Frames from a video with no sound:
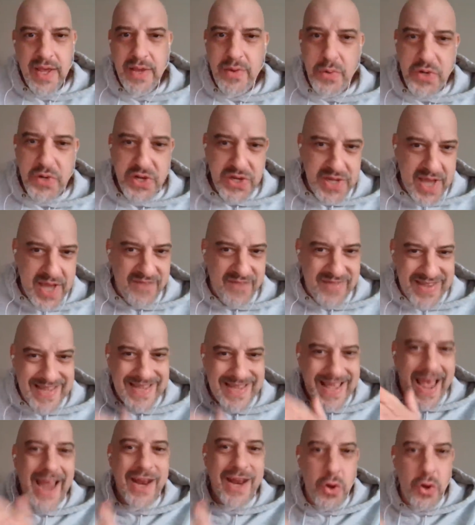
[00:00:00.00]
which is kind of a
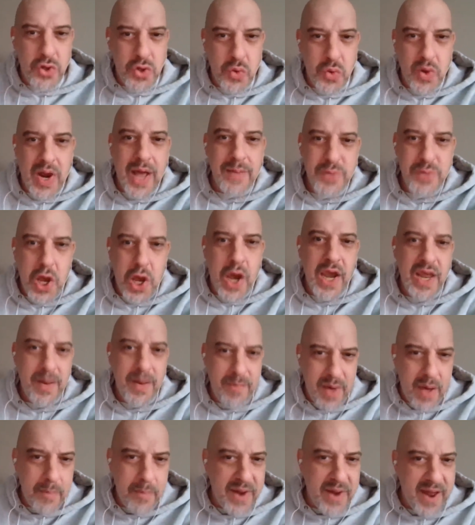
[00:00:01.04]
side note to what I'm talking
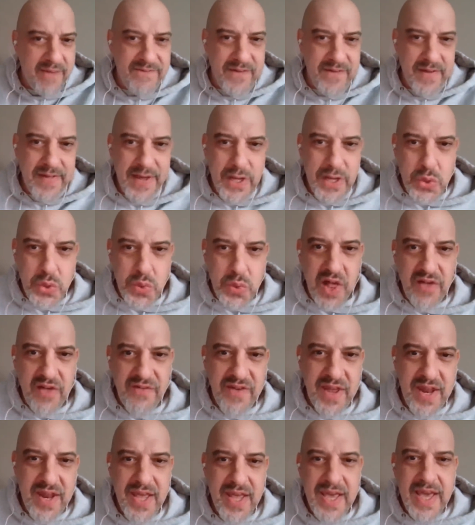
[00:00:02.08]
about, but I feel like it's
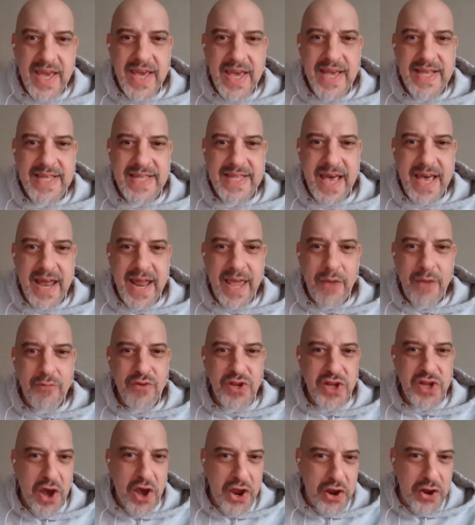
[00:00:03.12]
relevant, is that a
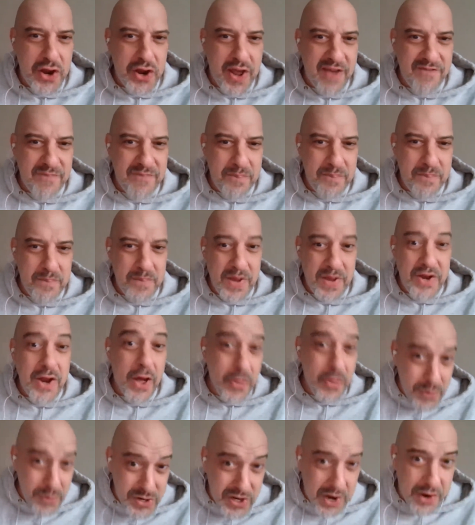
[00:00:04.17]
retired
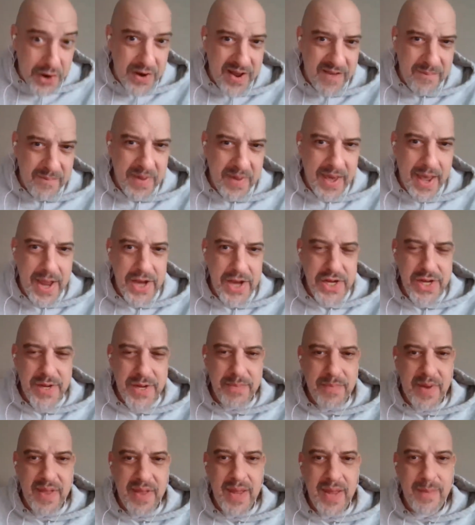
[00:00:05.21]
another retired FBI
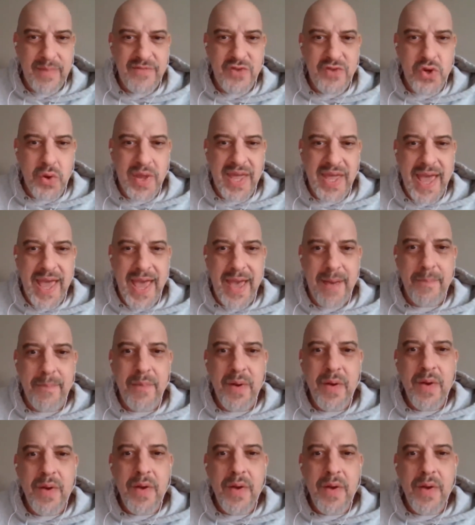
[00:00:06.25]
agent by the name of Joy Camp,